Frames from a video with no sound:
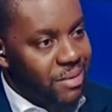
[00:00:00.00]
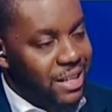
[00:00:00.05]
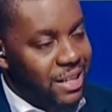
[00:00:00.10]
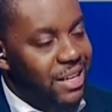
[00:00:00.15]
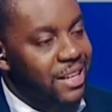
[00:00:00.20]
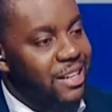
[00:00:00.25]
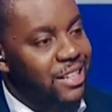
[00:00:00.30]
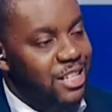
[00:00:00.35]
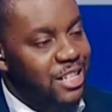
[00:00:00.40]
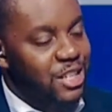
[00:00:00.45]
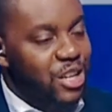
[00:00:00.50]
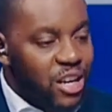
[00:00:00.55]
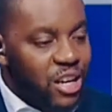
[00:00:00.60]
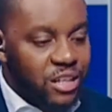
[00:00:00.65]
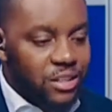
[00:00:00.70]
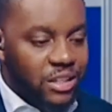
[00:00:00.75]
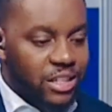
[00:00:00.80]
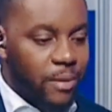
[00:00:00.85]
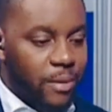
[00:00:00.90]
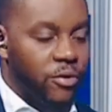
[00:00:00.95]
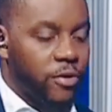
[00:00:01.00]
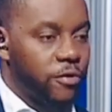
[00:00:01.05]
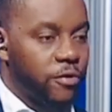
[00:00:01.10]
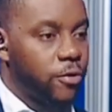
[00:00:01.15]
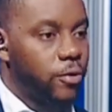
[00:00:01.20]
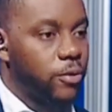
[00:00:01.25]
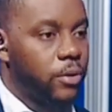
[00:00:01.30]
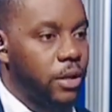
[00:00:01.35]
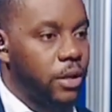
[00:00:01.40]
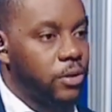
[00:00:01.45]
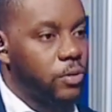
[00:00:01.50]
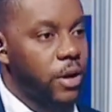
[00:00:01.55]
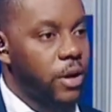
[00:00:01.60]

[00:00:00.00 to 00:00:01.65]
But then just say some of the few that